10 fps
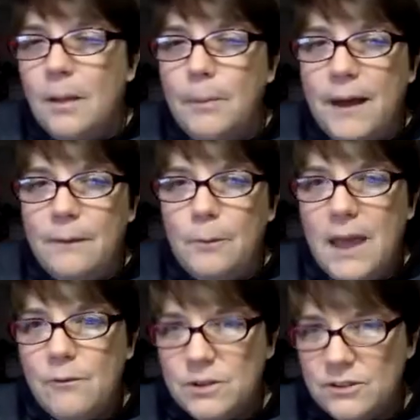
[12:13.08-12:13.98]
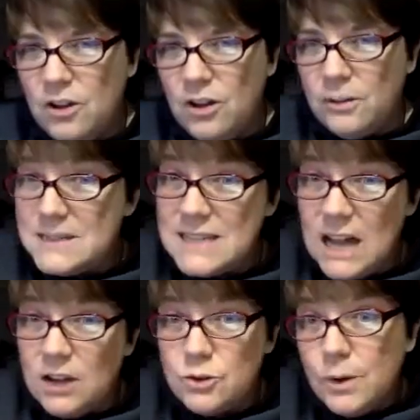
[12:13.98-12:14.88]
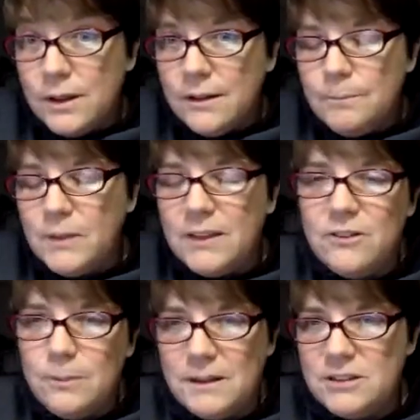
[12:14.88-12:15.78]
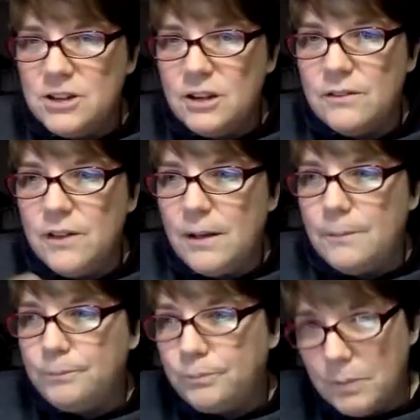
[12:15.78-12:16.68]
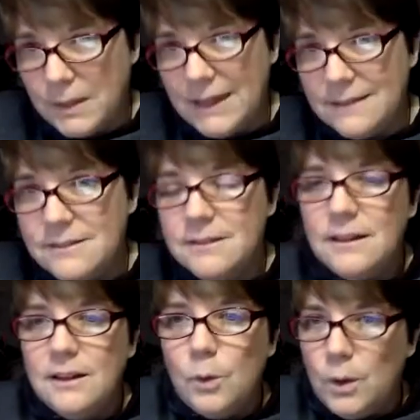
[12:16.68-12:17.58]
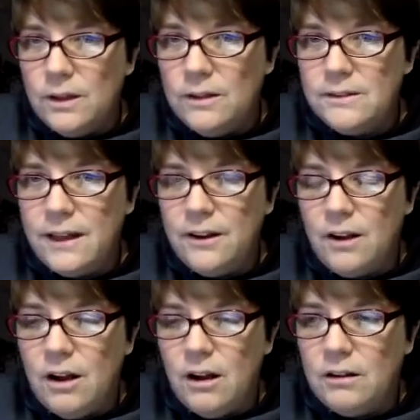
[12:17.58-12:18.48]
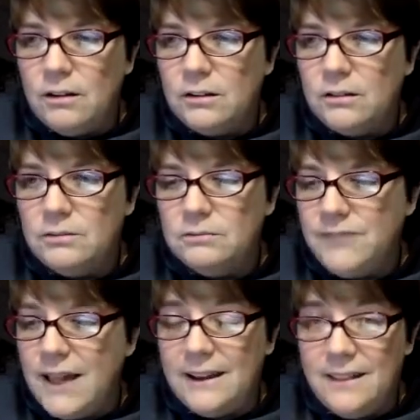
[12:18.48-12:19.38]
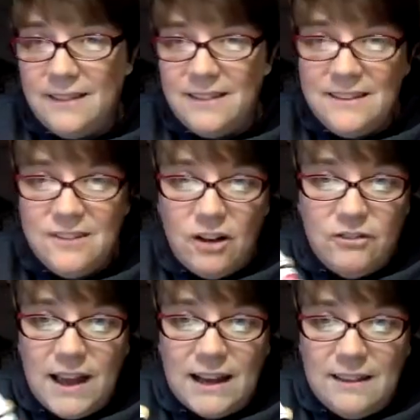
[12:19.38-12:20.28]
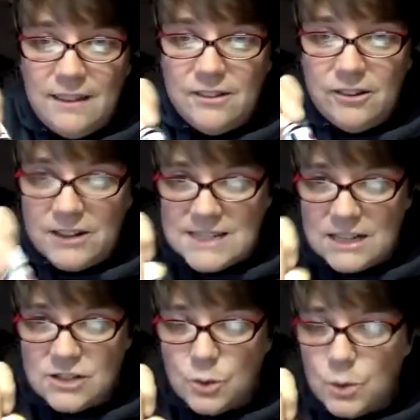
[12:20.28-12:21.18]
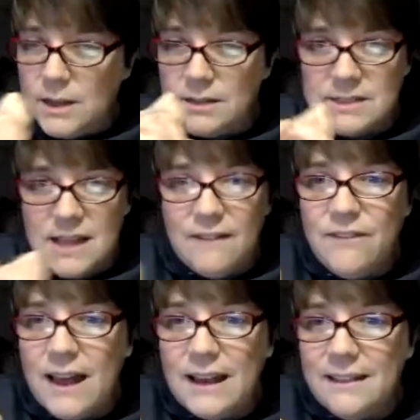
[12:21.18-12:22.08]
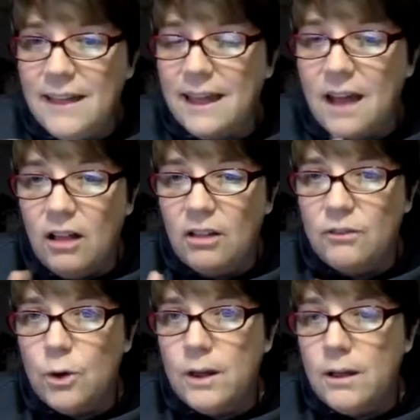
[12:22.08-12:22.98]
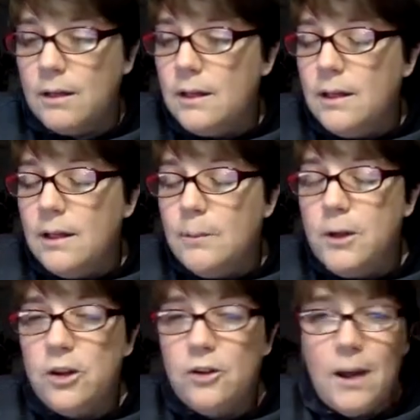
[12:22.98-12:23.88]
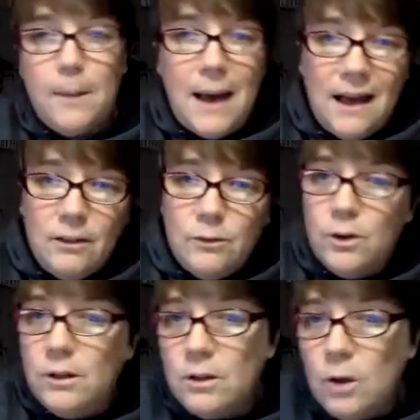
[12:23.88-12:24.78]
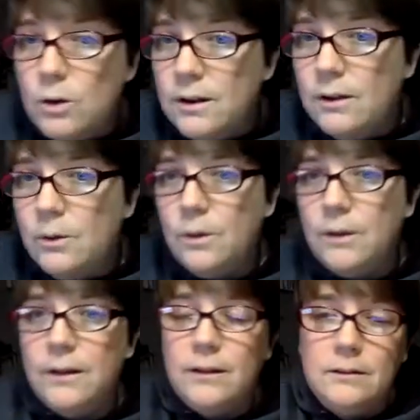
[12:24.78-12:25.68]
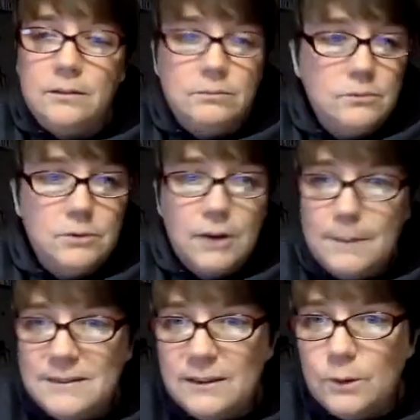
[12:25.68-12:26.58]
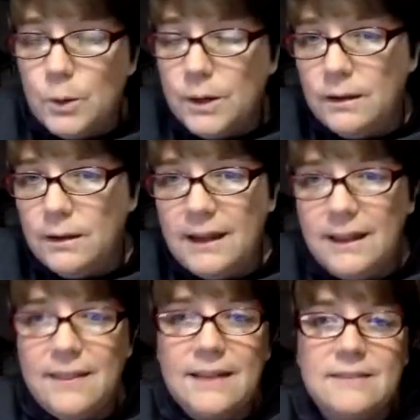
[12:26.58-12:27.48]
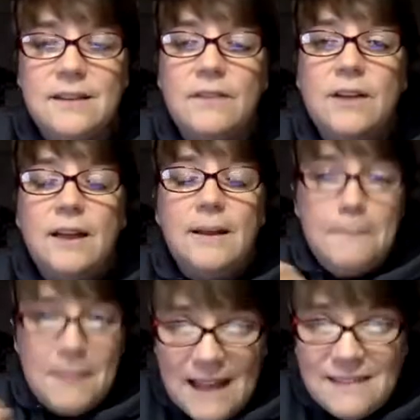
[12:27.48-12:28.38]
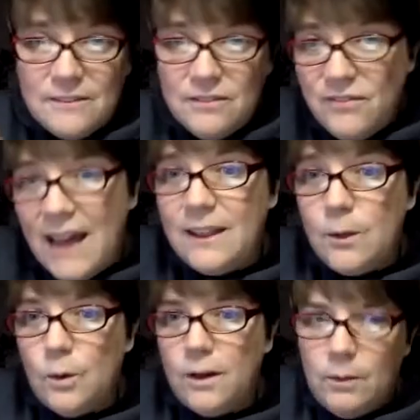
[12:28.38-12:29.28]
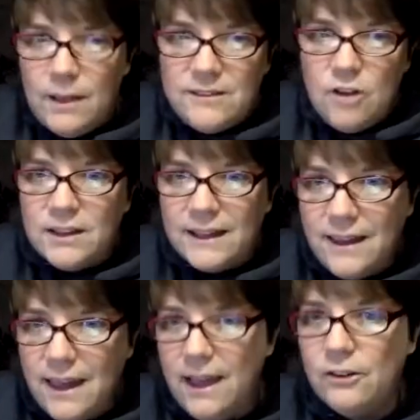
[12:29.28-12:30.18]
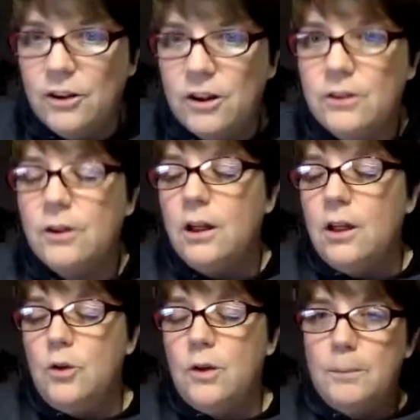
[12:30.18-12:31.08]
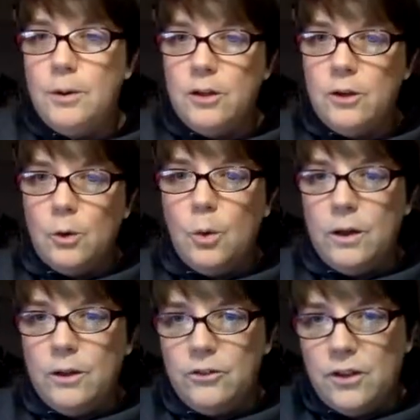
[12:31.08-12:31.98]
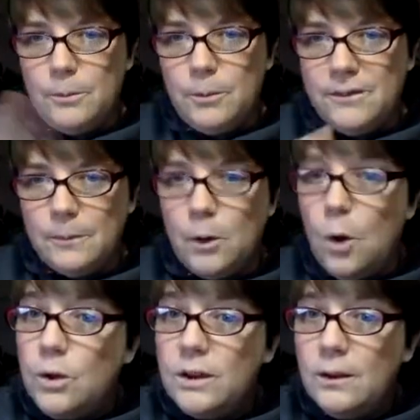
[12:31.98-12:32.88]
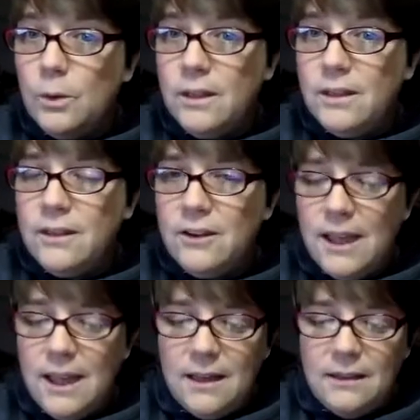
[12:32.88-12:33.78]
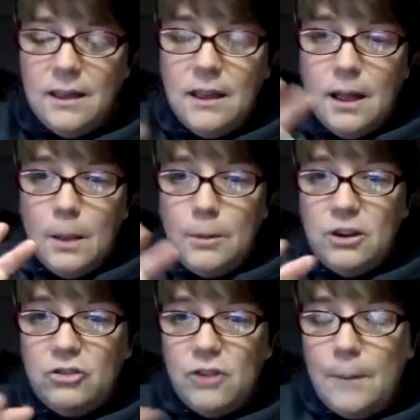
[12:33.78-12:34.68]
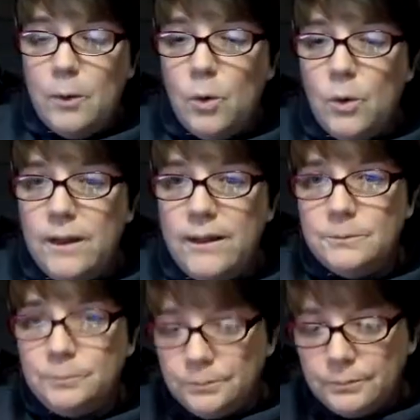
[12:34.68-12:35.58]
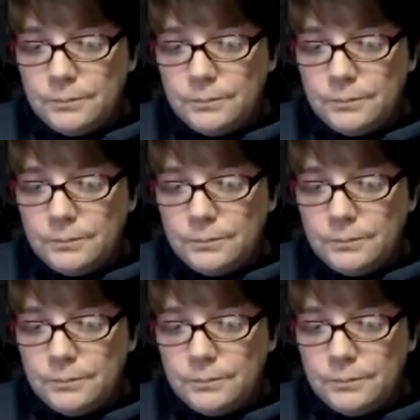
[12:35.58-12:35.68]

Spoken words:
but we have what's called a massage oil. It's just a bunch of plant oils that are fatty. Like, these aren't fatty. These are essential oils, not fatty like olive oil. But you can grab olive oil, coconut oil, grapeseed oil, any of that stuff. And that's a fatty oil. That's called a carrier. You can put your oil, you can put some coconut oil in your hand, put a drop of oil,